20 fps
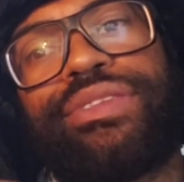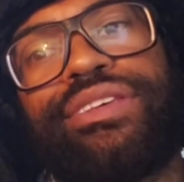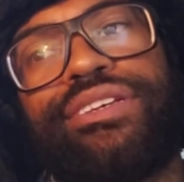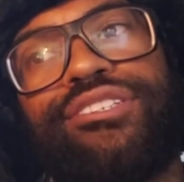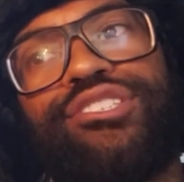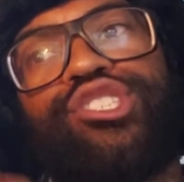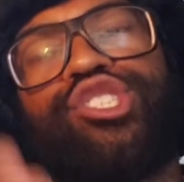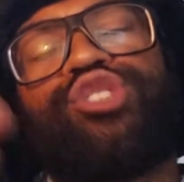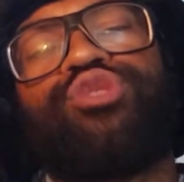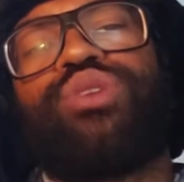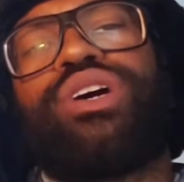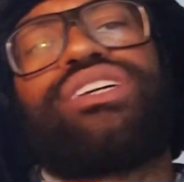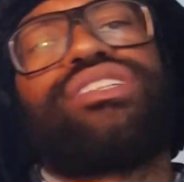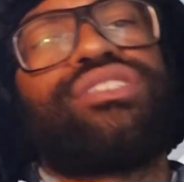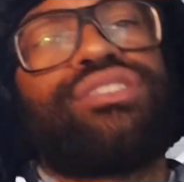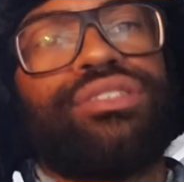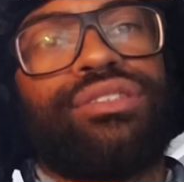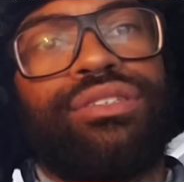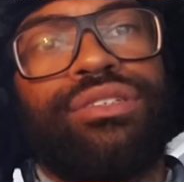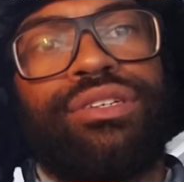
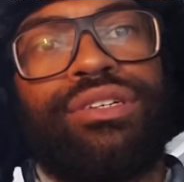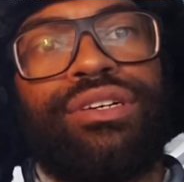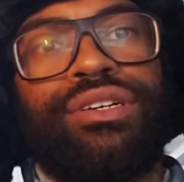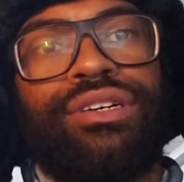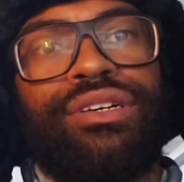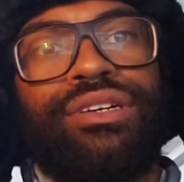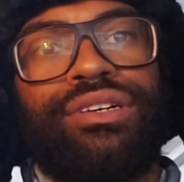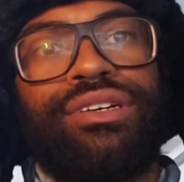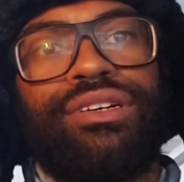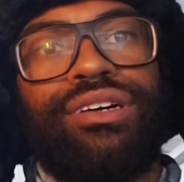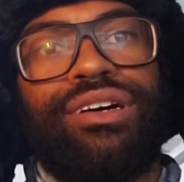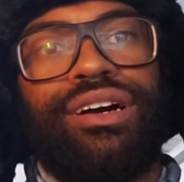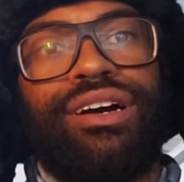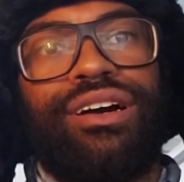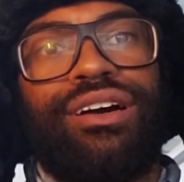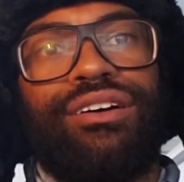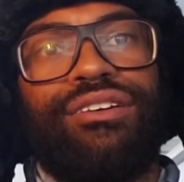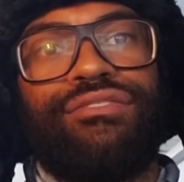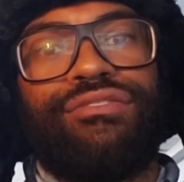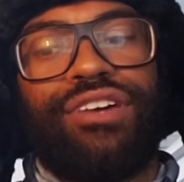structure
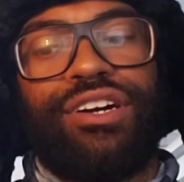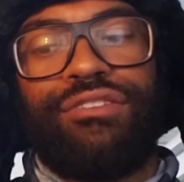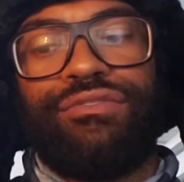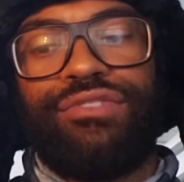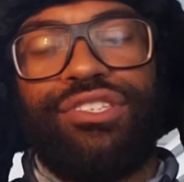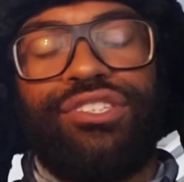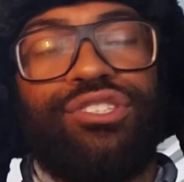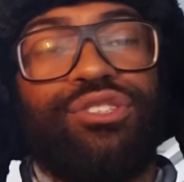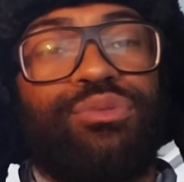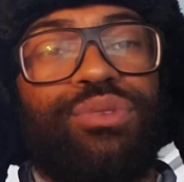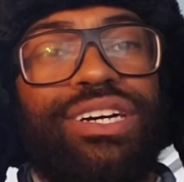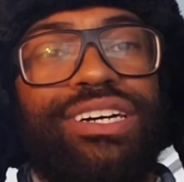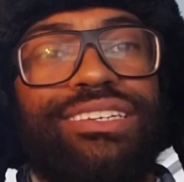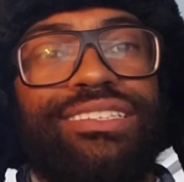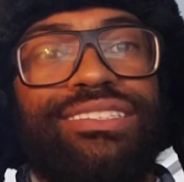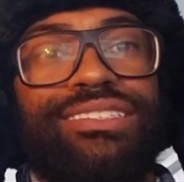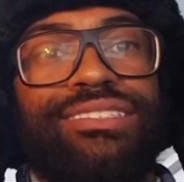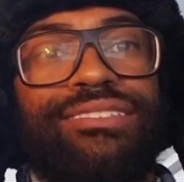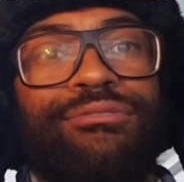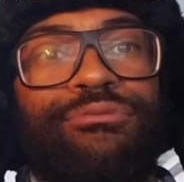of the
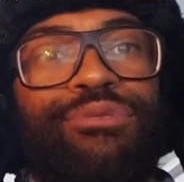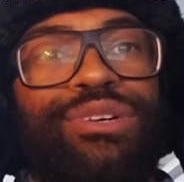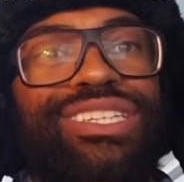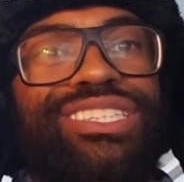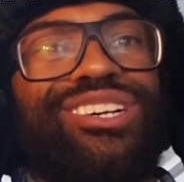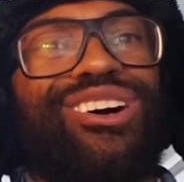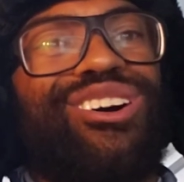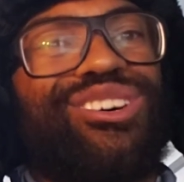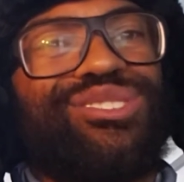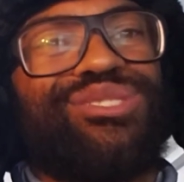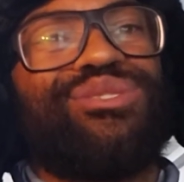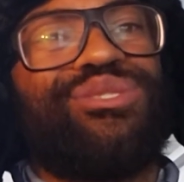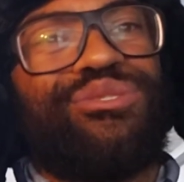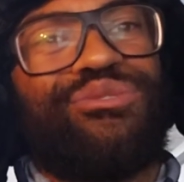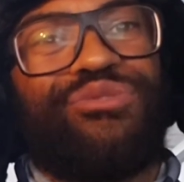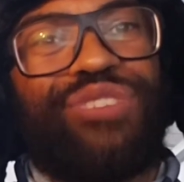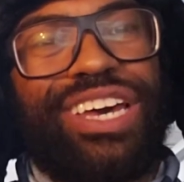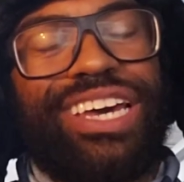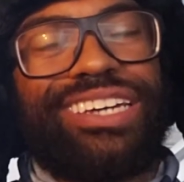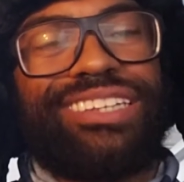U.S., which also
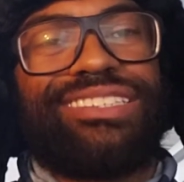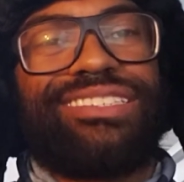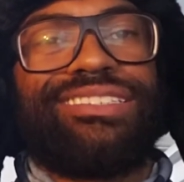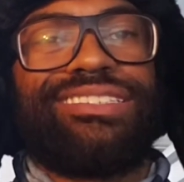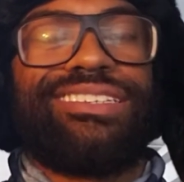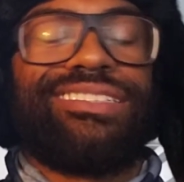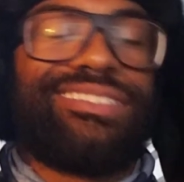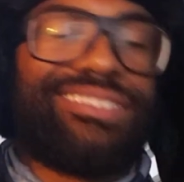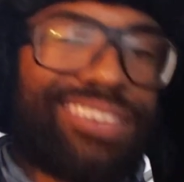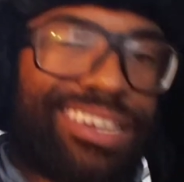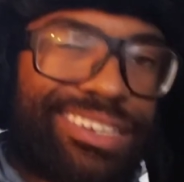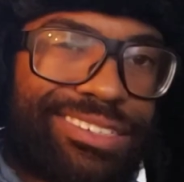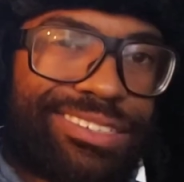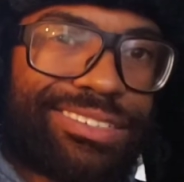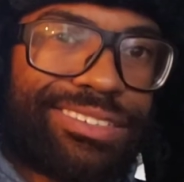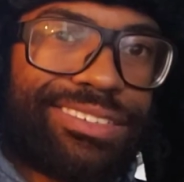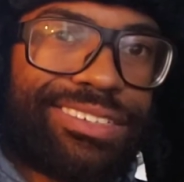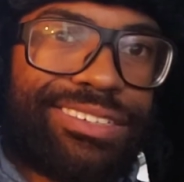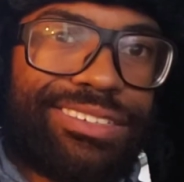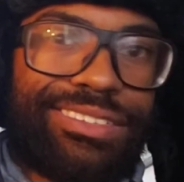affects
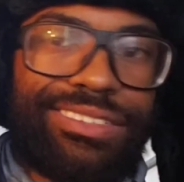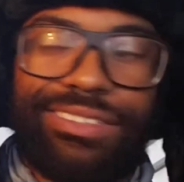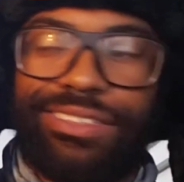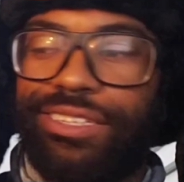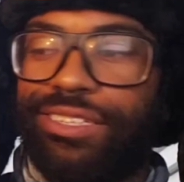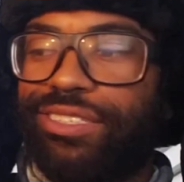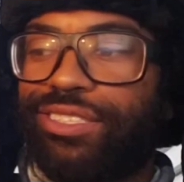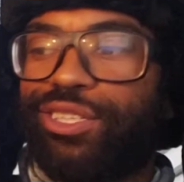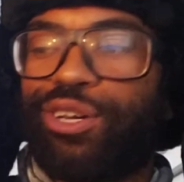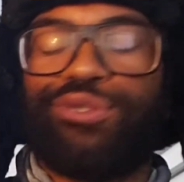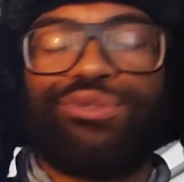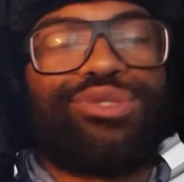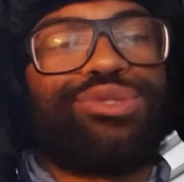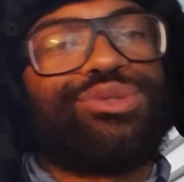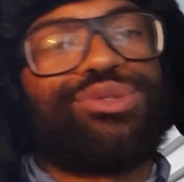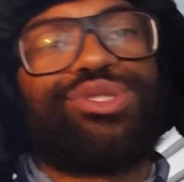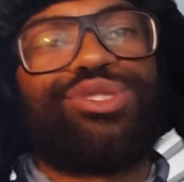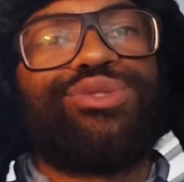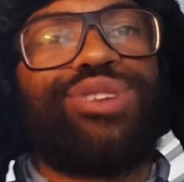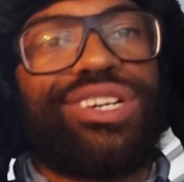essentially the social
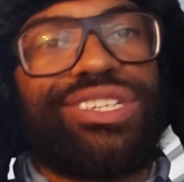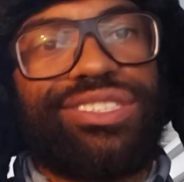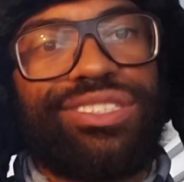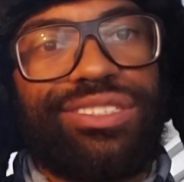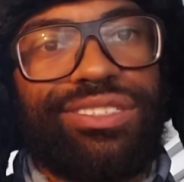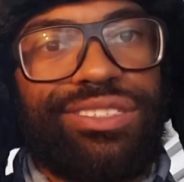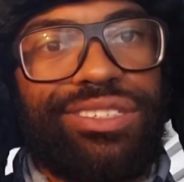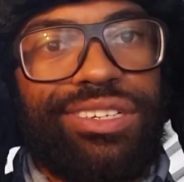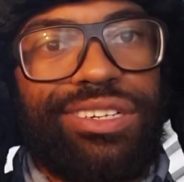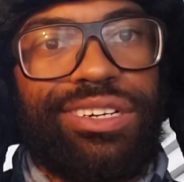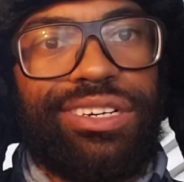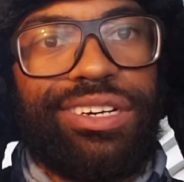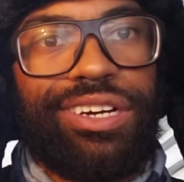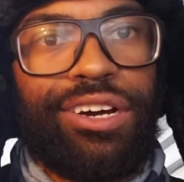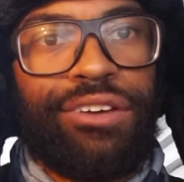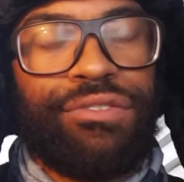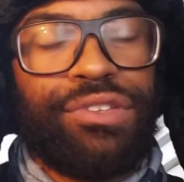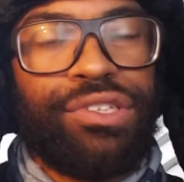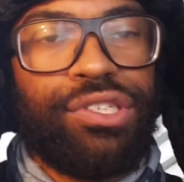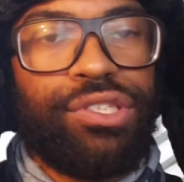structure
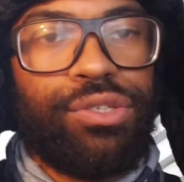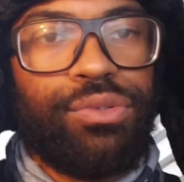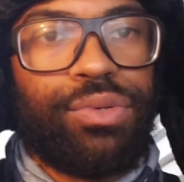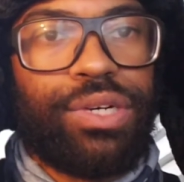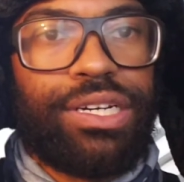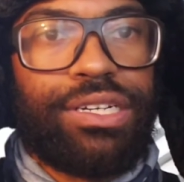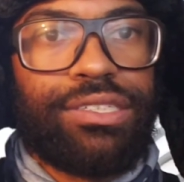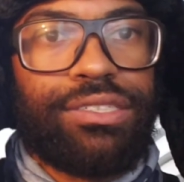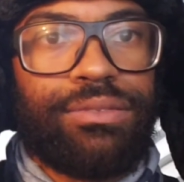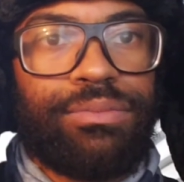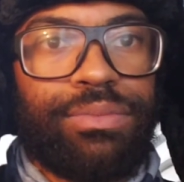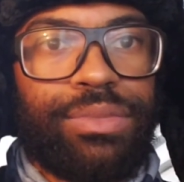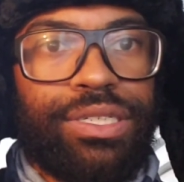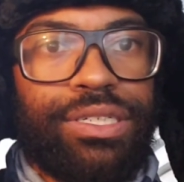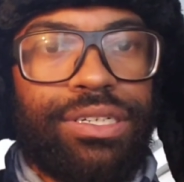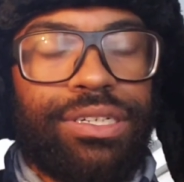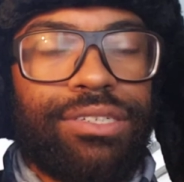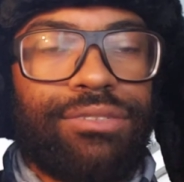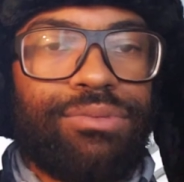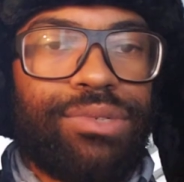of the U.S.
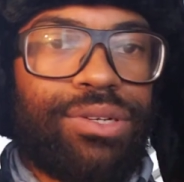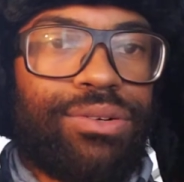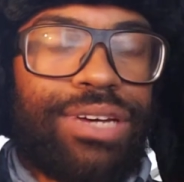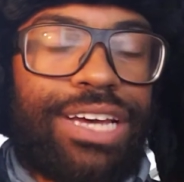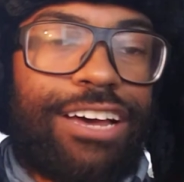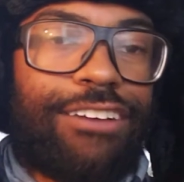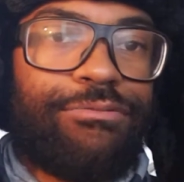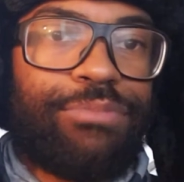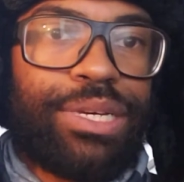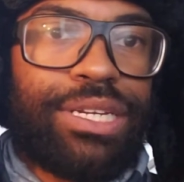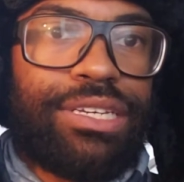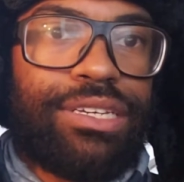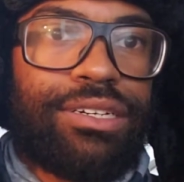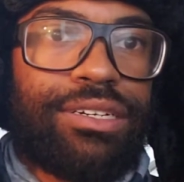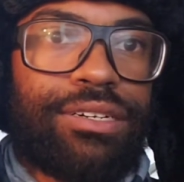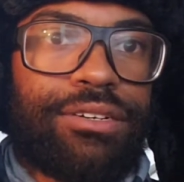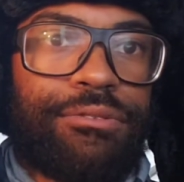because we don't have many